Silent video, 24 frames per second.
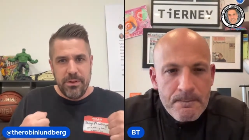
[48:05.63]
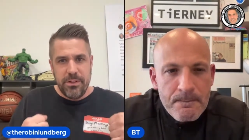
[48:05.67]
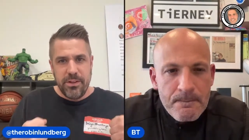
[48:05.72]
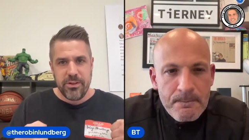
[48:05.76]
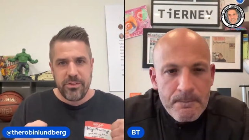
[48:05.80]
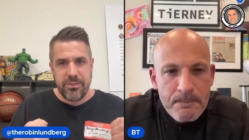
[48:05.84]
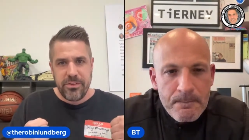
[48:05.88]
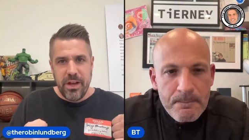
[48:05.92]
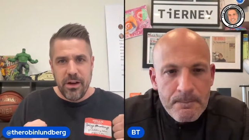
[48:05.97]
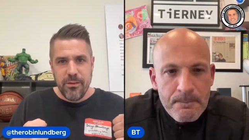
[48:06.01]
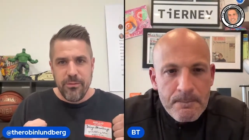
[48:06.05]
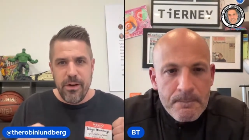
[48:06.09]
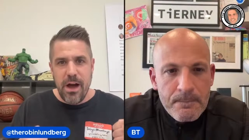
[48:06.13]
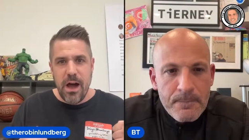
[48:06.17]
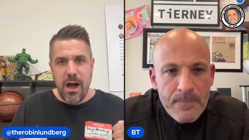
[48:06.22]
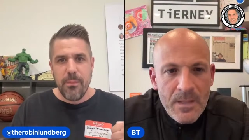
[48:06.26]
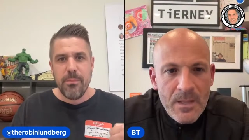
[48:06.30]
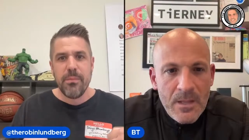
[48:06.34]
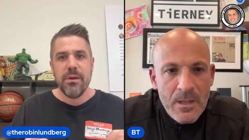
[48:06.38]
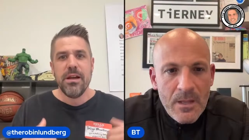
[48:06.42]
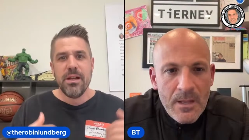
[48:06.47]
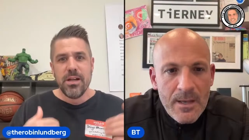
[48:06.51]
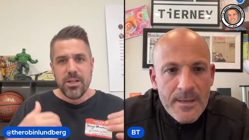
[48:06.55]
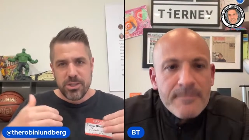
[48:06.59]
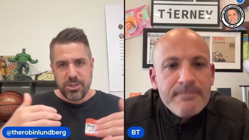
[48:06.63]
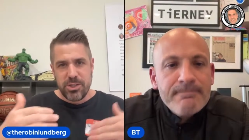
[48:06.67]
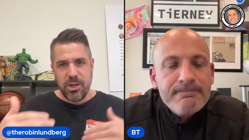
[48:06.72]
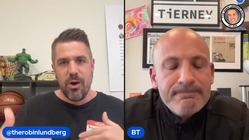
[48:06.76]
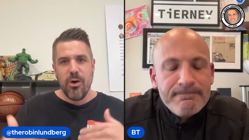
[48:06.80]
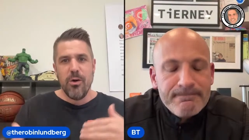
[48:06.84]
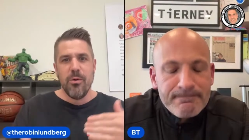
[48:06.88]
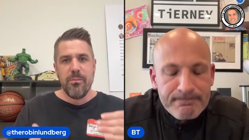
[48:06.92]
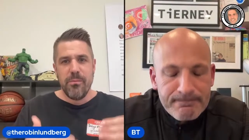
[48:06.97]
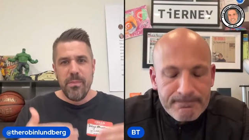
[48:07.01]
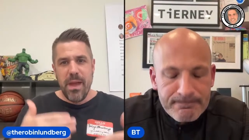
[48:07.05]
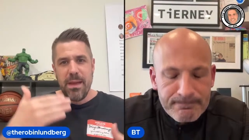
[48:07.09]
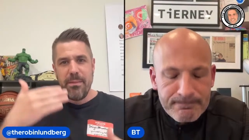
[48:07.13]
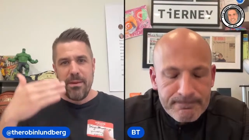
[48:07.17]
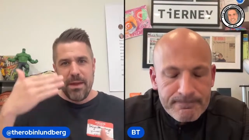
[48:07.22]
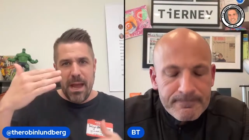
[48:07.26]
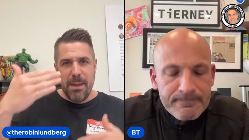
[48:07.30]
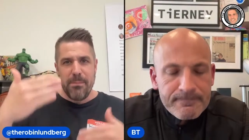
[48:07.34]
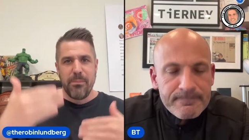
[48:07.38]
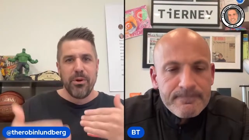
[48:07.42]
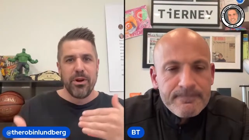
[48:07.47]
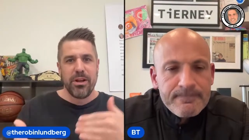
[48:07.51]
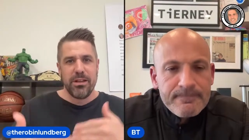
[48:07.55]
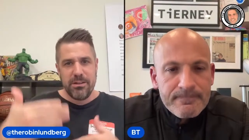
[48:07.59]
Speaker 1: yourself up. So maybe I
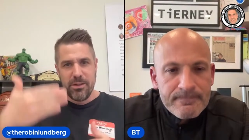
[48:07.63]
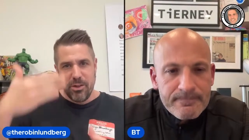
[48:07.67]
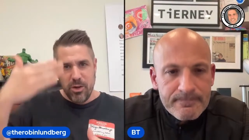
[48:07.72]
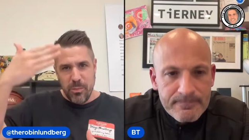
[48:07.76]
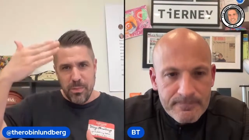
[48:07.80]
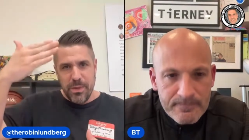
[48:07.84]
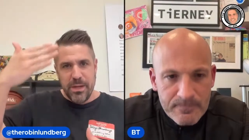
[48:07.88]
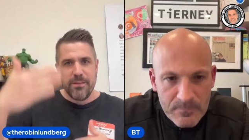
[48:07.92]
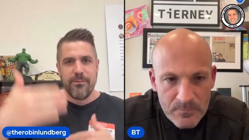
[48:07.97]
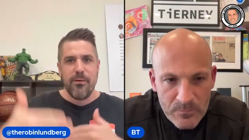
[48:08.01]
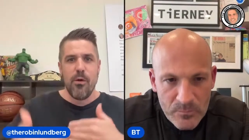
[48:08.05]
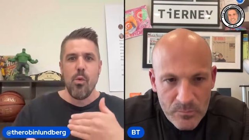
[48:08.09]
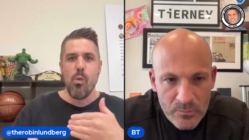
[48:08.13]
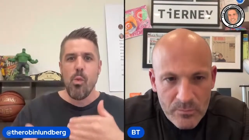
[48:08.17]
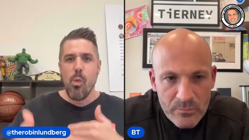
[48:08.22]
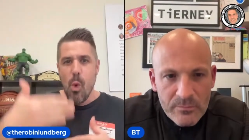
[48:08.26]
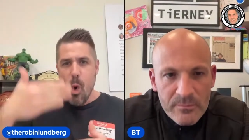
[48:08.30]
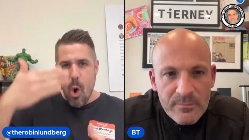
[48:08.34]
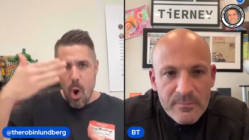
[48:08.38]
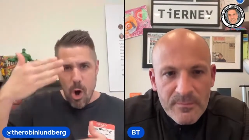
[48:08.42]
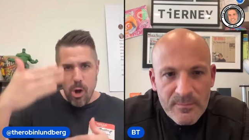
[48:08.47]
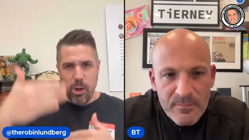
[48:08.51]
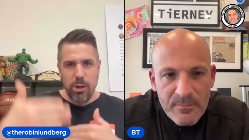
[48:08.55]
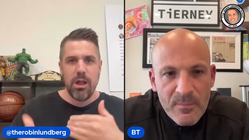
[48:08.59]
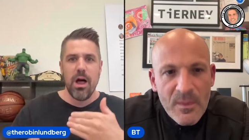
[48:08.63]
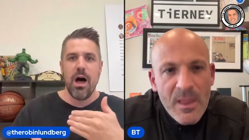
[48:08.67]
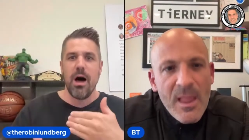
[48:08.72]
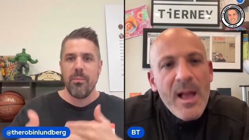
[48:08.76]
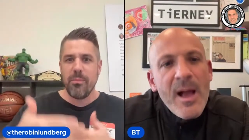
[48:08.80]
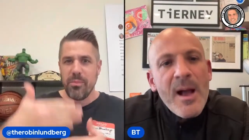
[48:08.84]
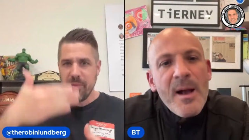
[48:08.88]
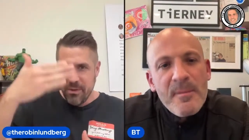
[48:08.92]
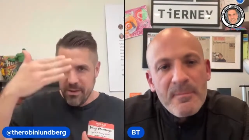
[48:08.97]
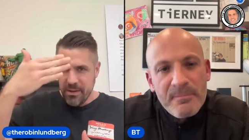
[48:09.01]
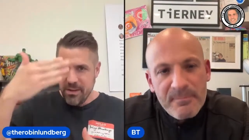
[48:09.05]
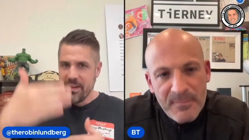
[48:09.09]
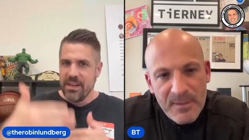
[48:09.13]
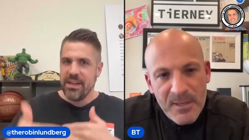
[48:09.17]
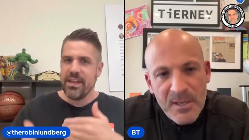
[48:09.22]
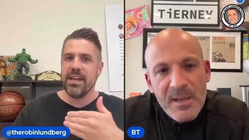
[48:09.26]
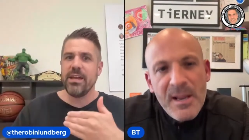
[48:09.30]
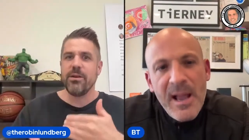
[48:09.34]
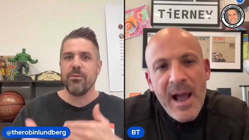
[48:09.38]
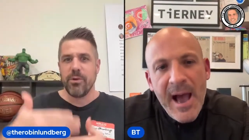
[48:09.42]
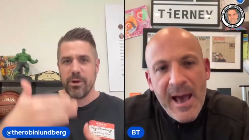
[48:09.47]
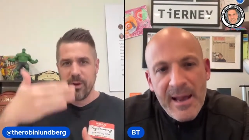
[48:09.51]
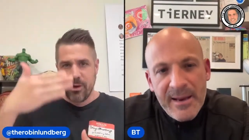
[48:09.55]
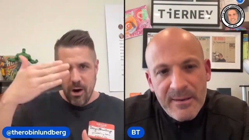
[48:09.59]
put a little bit of a wall up in
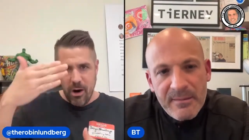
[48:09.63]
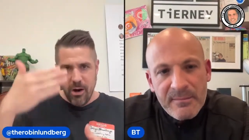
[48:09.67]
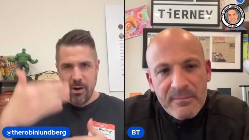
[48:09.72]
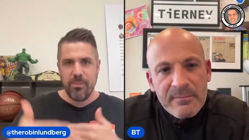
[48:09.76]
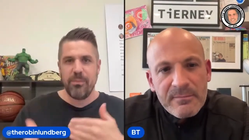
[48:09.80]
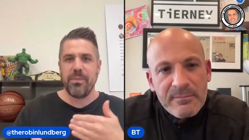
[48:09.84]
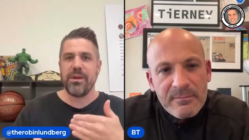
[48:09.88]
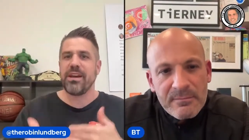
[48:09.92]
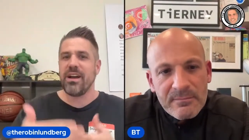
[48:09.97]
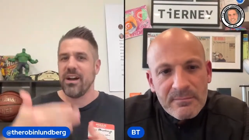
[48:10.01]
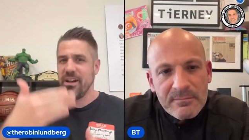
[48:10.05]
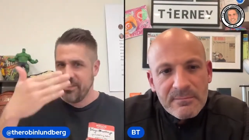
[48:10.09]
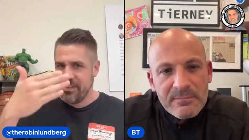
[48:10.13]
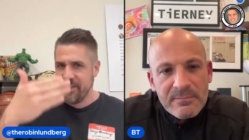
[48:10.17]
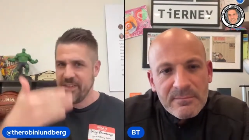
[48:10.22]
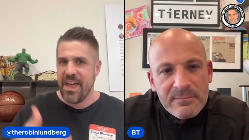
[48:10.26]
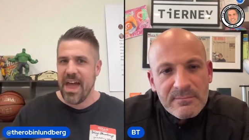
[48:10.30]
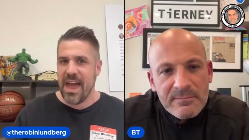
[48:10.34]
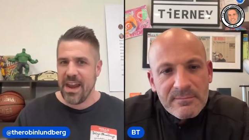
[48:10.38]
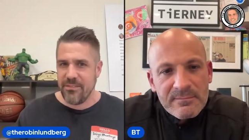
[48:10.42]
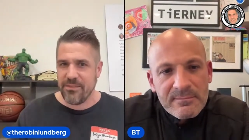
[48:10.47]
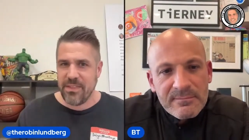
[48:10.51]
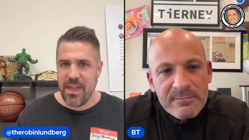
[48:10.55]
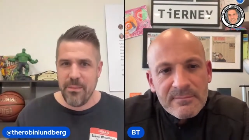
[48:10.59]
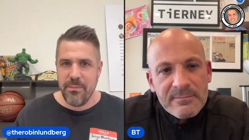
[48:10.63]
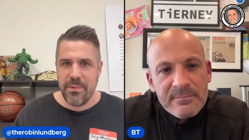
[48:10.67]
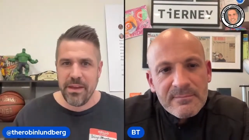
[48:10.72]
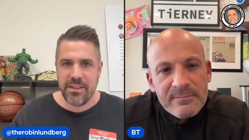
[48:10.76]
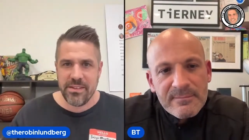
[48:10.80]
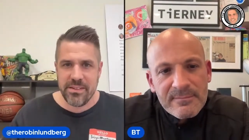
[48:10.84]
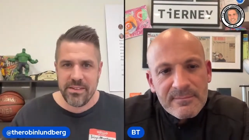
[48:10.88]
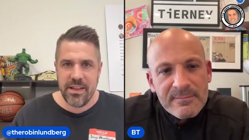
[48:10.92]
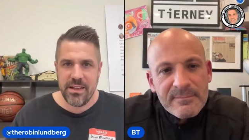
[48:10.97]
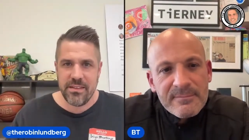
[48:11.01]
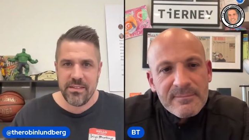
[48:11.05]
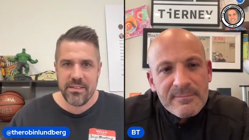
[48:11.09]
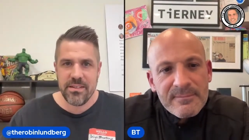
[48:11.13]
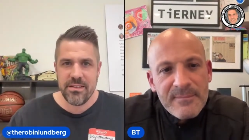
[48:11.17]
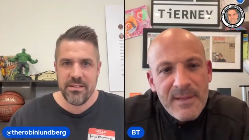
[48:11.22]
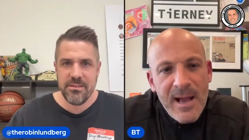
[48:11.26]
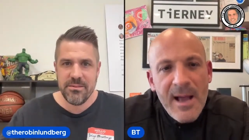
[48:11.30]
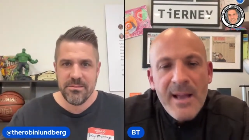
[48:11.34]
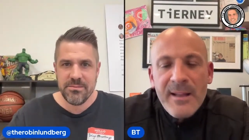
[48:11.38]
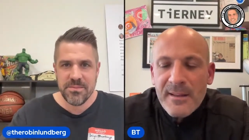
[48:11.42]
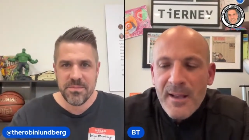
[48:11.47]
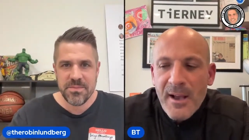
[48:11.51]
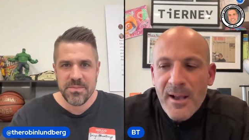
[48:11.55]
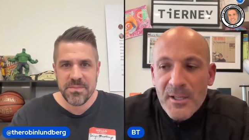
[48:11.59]
Got regard it. because of that, if that makes sense.
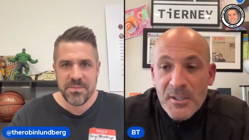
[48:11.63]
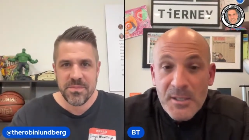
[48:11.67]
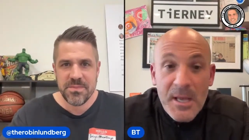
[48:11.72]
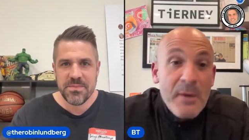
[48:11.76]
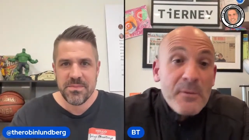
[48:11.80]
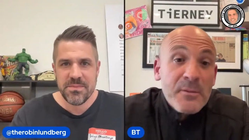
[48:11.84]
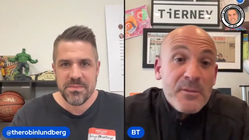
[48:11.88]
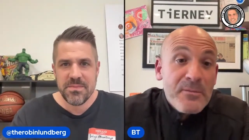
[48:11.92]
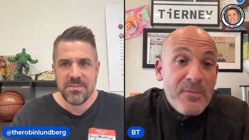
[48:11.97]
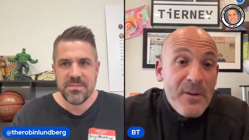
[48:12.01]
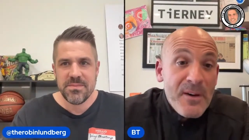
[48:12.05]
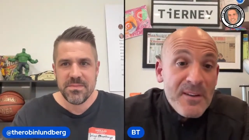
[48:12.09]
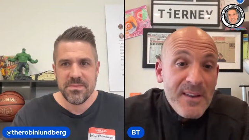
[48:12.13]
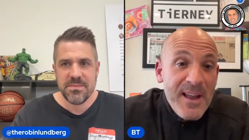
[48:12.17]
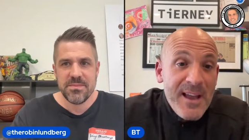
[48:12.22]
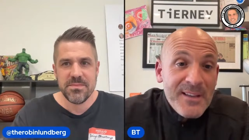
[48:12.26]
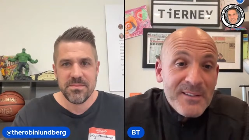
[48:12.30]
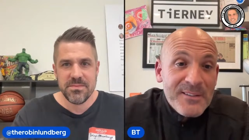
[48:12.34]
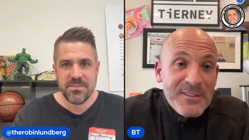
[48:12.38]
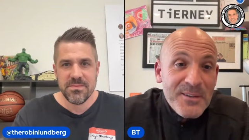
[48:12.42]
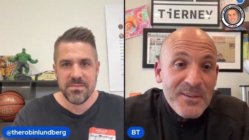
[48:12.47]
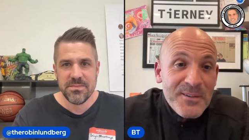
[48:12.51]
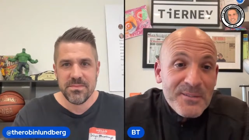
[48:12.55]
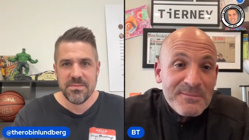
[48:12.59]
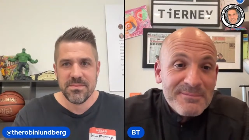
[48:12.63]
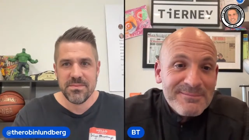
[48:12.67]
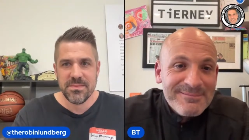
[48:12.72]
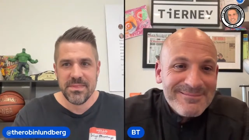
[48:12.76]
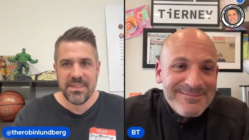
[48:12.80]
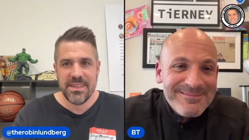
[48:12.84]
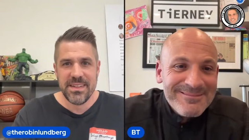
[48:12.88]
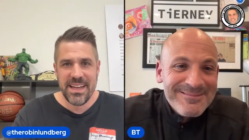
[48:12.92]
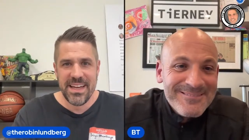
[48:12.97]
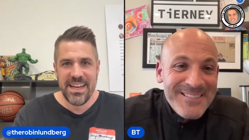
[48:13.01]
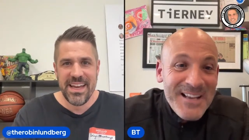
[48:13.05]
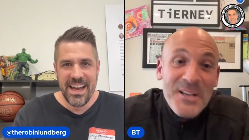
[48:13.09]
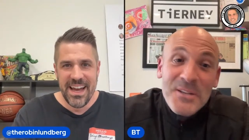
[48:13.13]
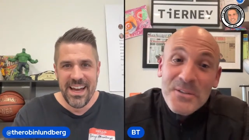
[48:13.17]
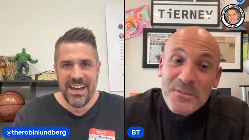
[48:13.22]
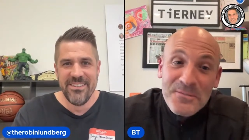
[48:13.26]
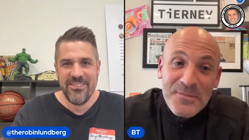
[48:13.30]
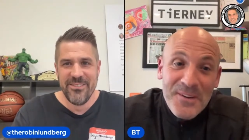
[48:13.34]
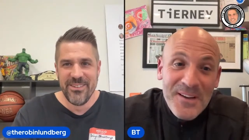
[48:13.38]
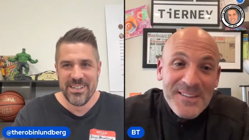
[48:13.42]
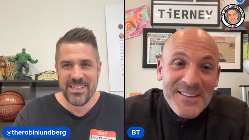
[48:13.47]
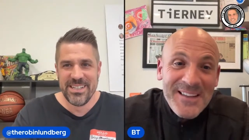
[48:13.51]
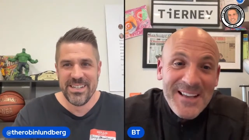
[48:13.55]
Speaker 2: It does. That was a fun night too. That was a fun